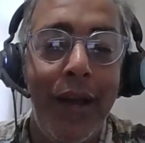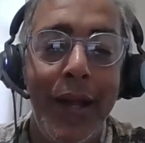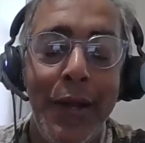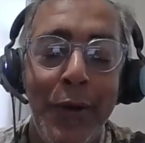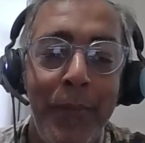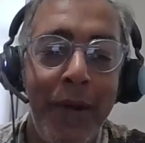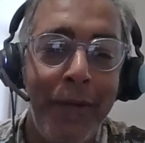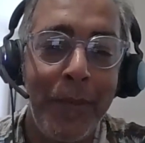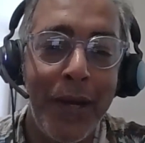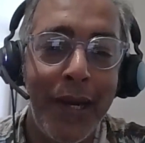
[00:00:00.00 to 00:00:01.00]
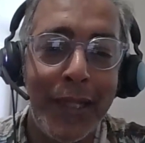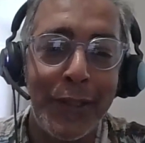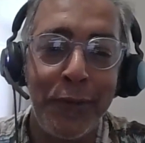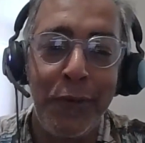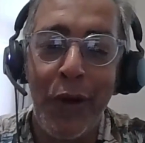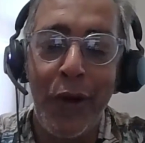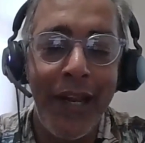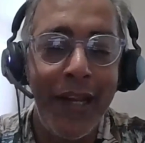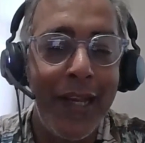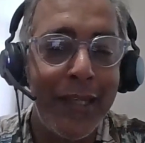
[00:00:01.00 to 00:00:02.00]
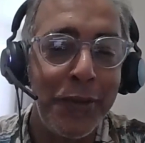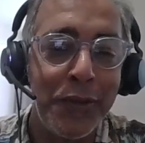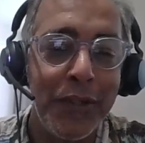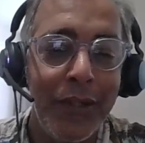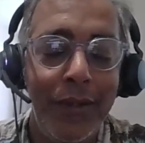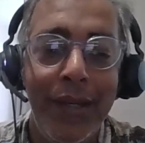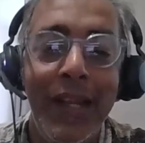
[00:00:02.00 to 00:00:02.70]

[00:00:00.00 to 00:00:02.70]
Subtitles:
I hope everybody is rocking as usual.